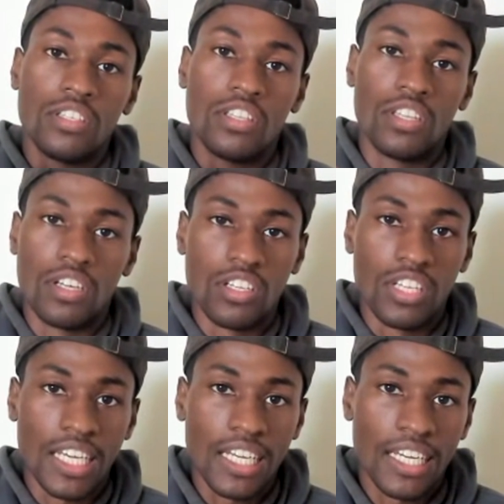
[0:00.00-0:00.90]
the
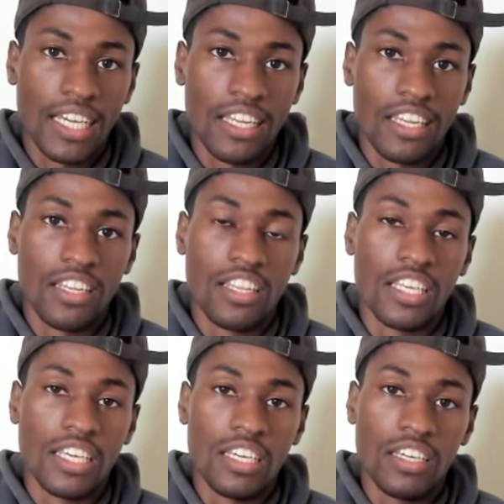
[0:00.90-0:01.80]
link in
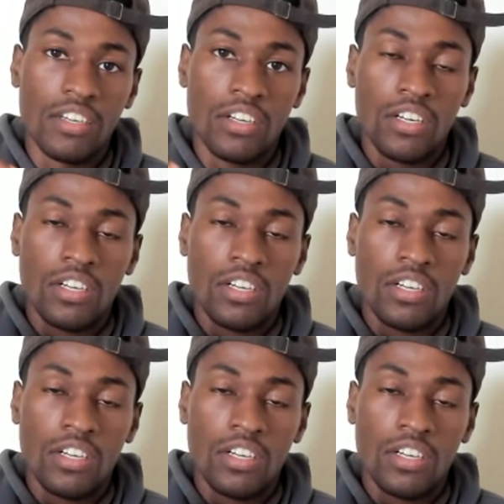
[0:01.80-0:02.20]
the